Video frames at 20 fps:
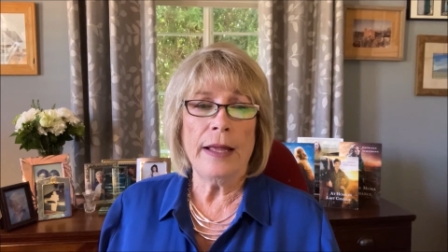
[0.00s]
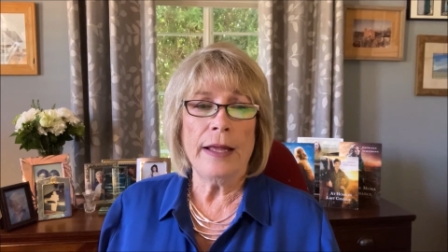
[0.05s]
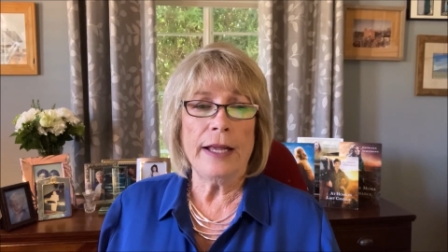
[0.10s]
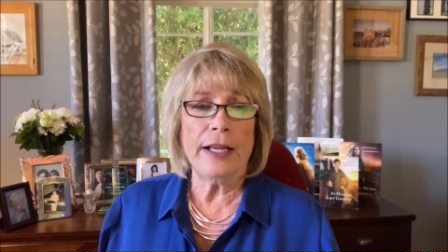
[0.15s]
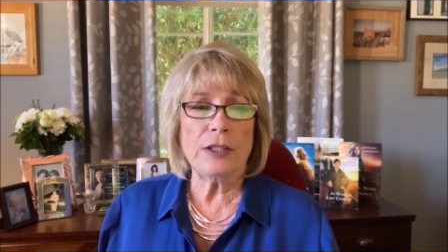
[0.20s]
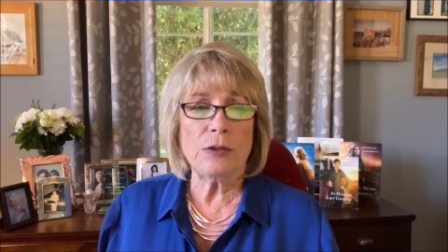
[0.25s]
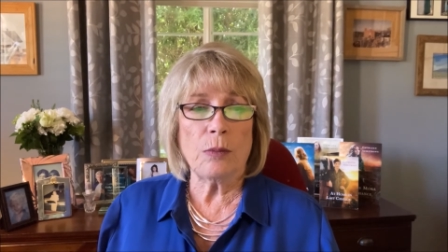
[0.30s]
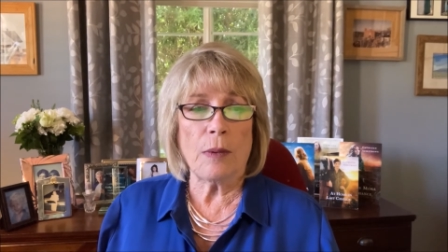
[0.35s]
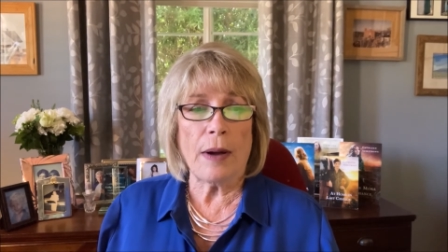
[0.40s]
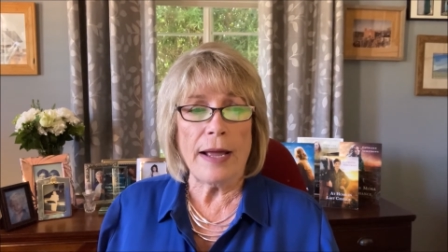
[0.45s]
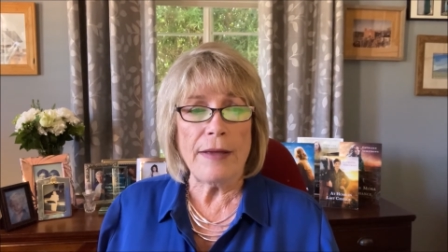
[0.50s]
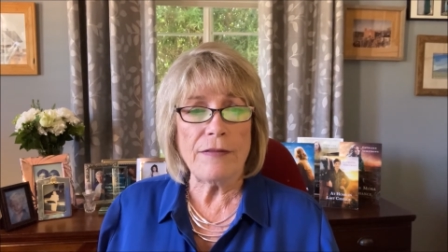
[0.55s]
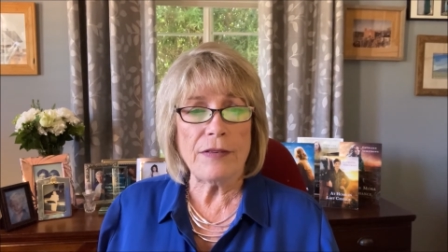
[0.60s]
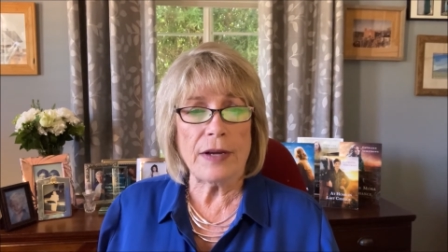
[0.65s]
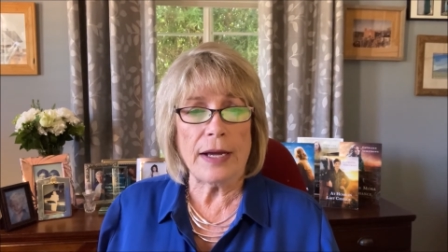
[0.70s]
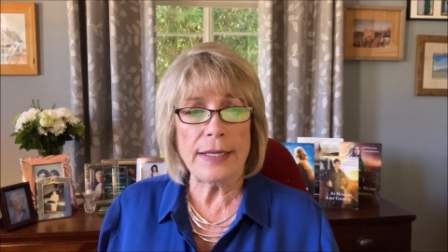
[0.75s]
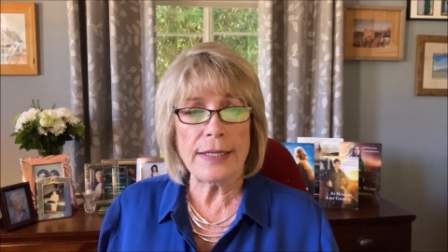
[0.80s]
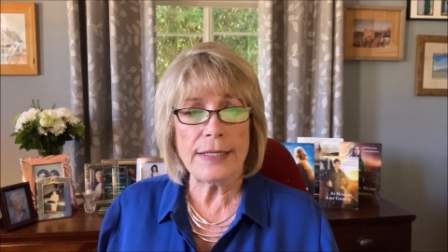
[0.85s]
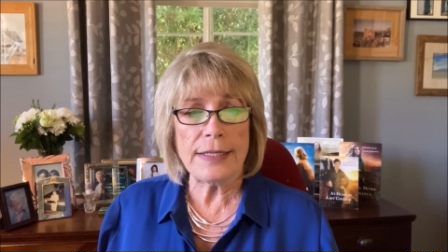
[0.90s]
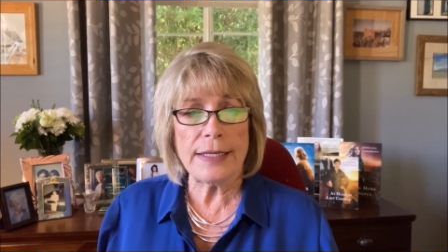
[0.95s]
His wife
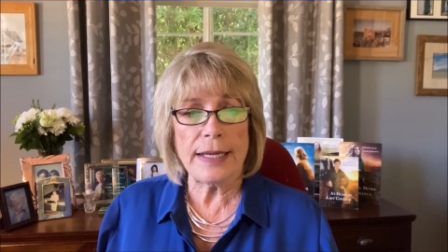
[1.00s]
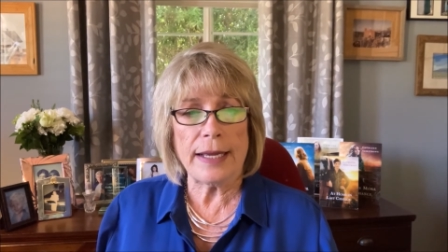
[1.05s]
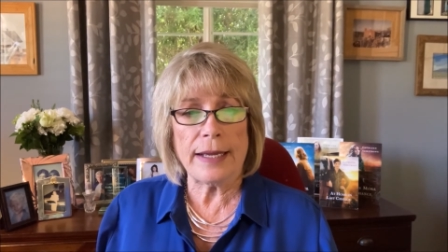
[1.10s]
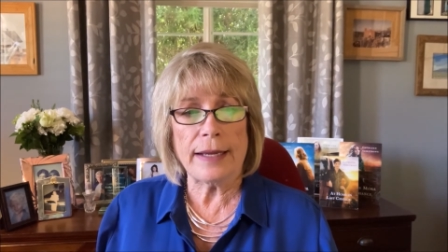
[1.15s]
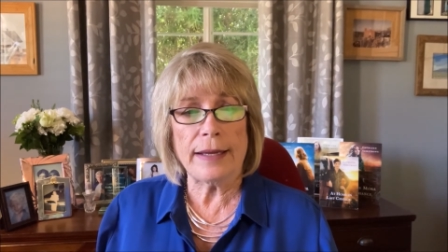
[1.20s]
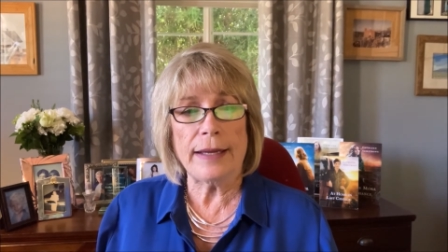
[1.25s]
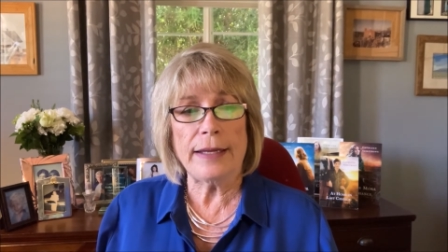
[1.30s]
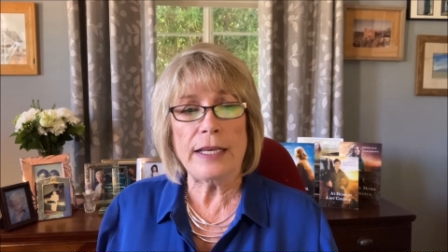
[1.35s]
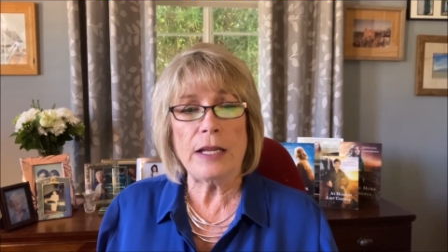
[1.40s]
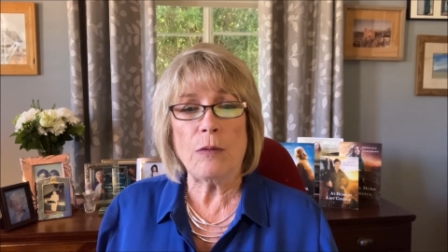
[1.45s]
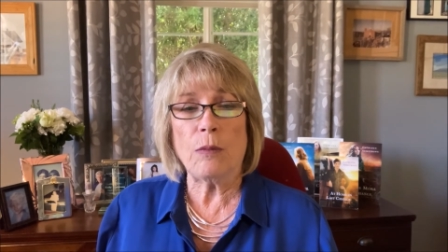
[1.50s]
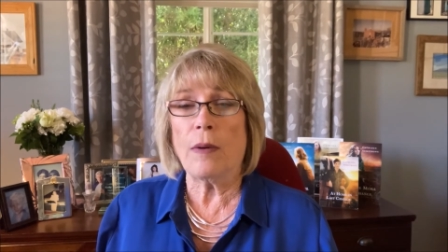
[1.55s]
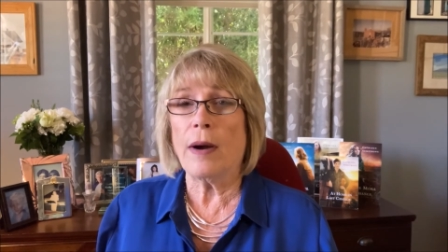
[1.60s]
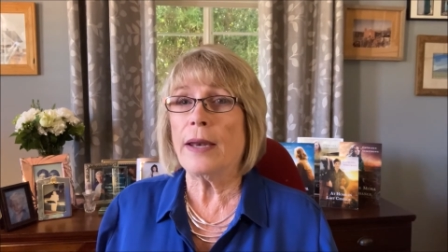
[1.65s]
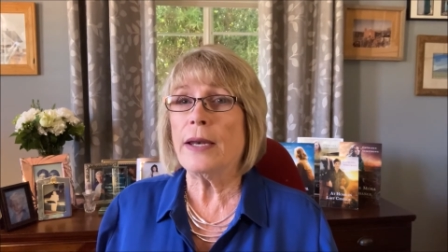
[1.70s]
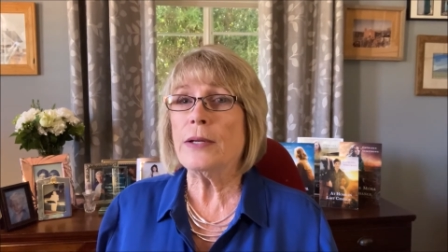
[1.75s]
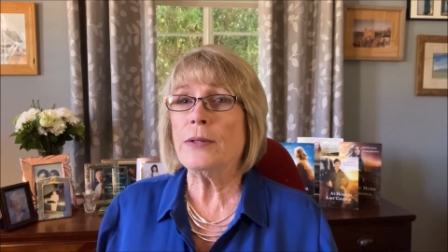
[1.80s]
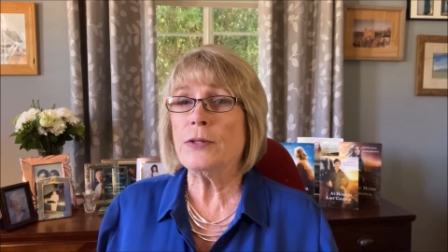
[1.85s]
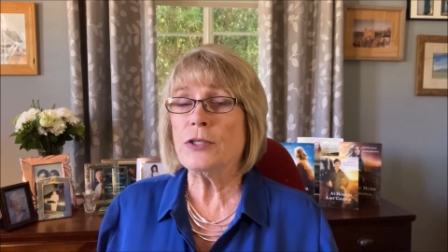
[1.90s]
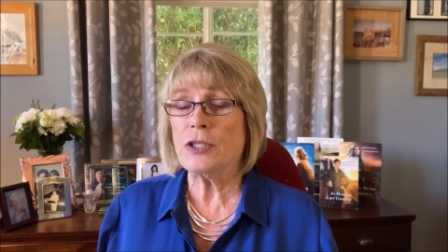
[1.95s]
got sick, and he
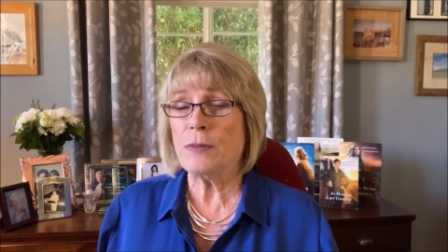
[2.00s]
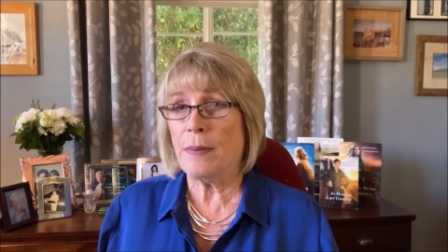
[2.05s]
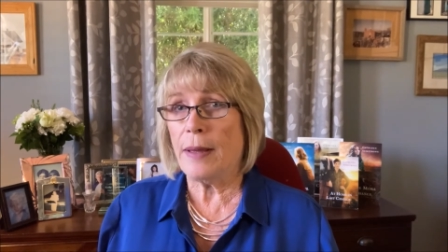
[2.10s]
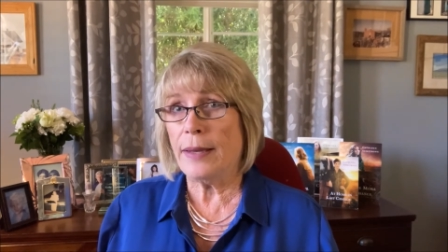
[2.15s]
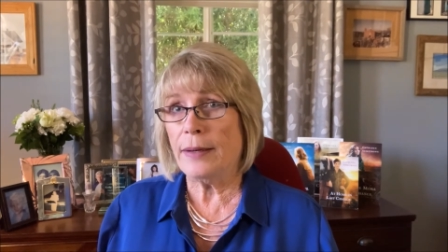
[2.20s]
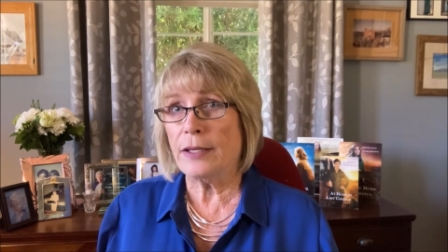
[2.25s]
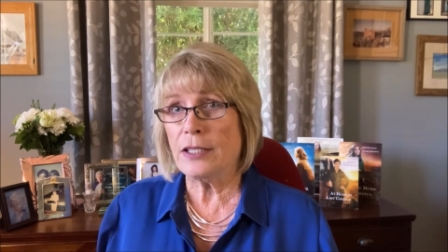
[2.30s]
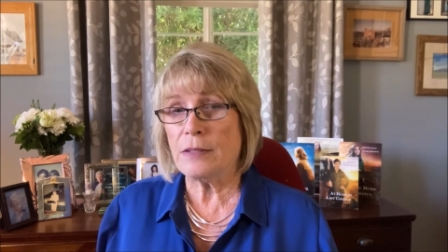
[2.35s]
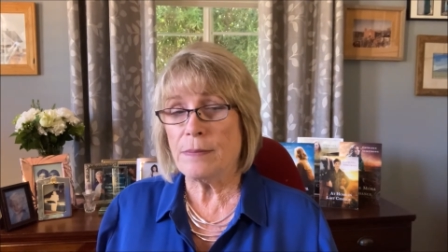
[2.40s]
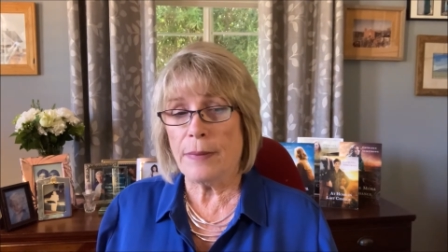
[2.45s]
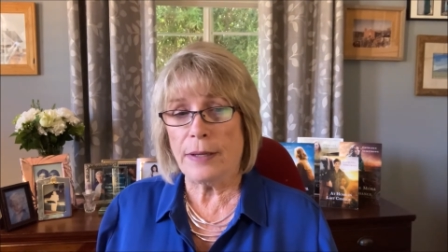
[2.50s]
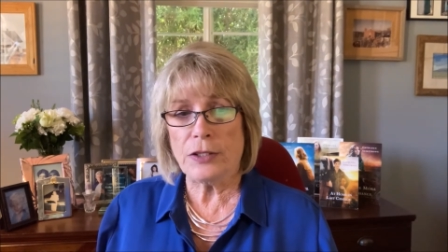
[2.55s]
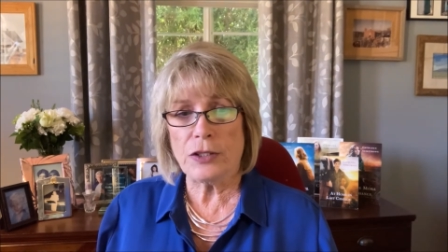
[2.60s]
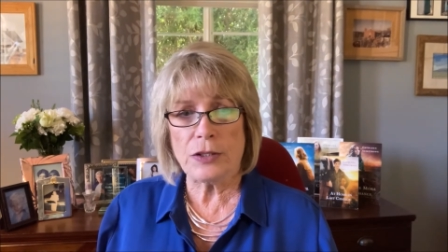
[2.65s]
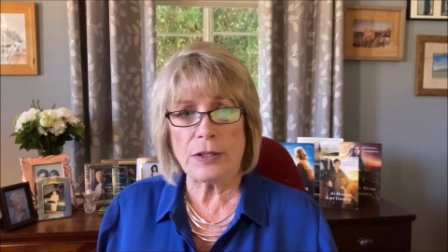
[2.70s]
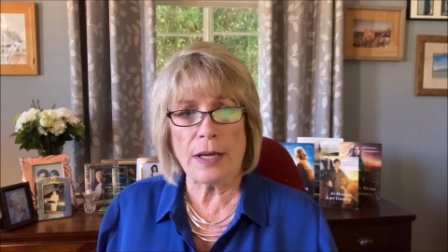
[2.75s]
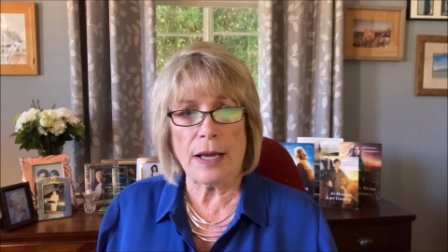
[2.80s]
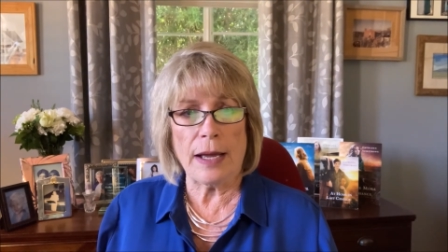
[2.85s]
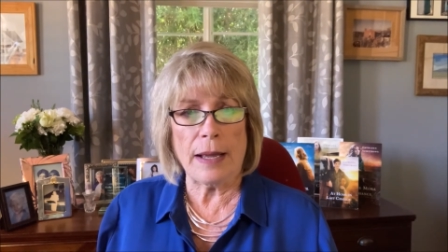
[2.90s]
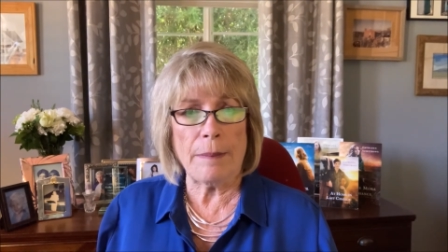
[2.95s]
wanted to spend as much
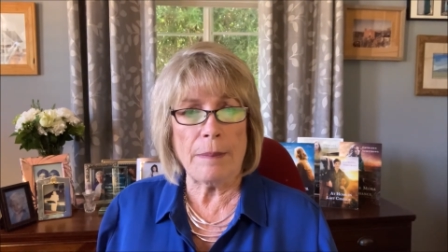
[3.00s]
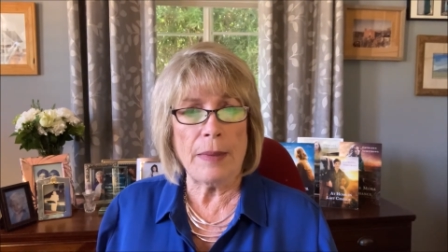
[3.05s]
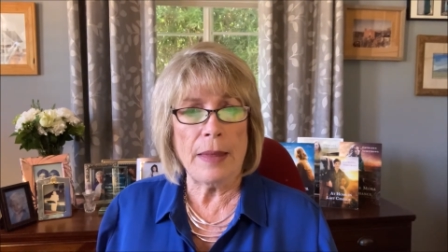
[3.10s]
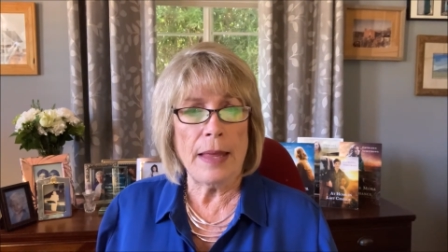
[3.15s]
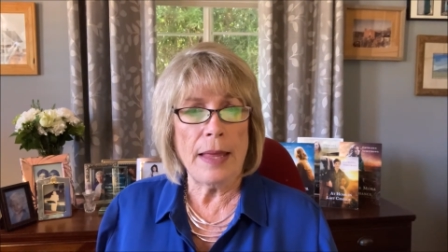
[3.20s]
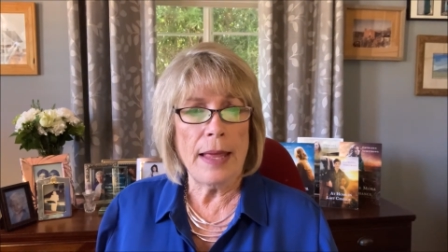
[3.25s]
time